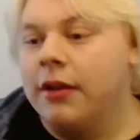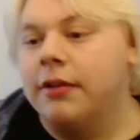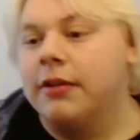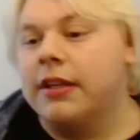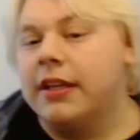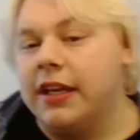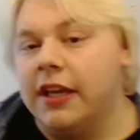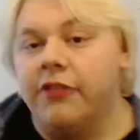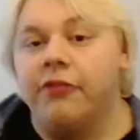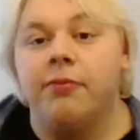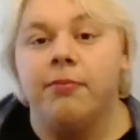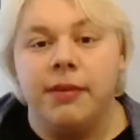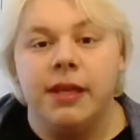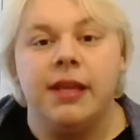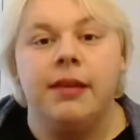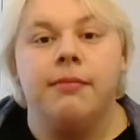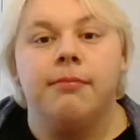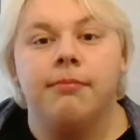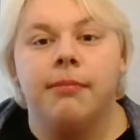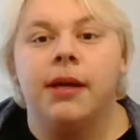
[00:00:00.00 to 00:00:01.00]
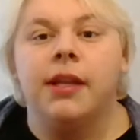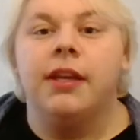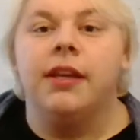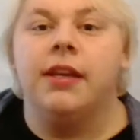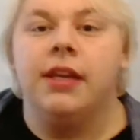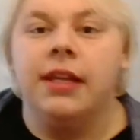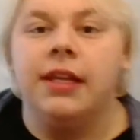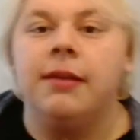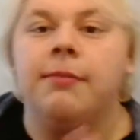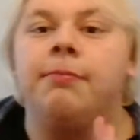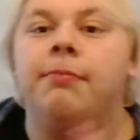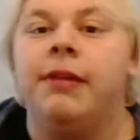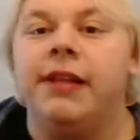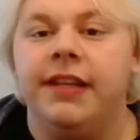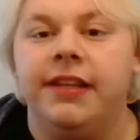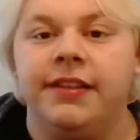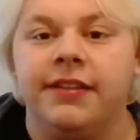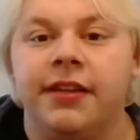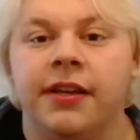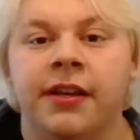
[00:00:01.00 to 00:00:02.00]
Give me money,
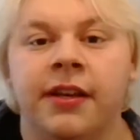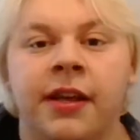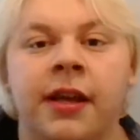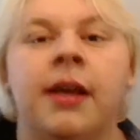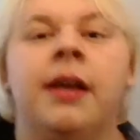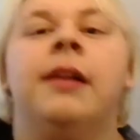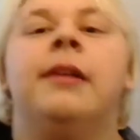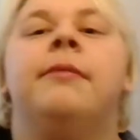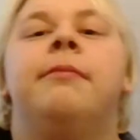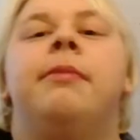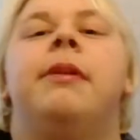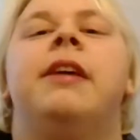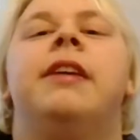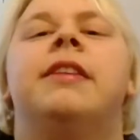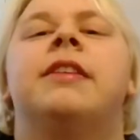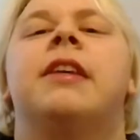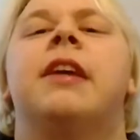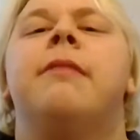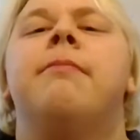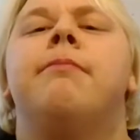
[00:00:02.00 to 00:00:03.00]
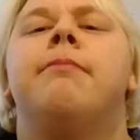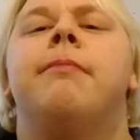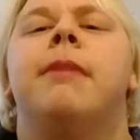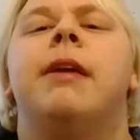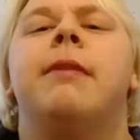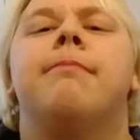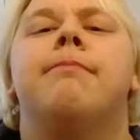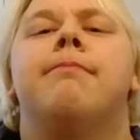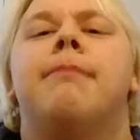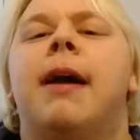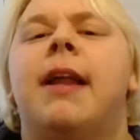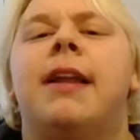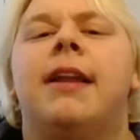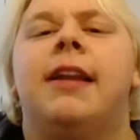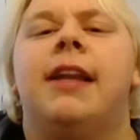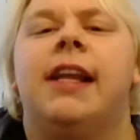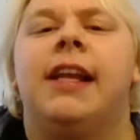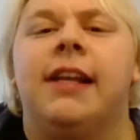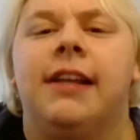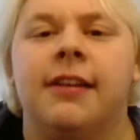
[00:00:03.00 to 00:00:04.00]
please. Please give me
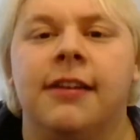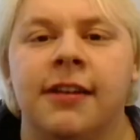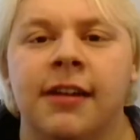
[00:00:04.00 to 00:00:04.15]
money.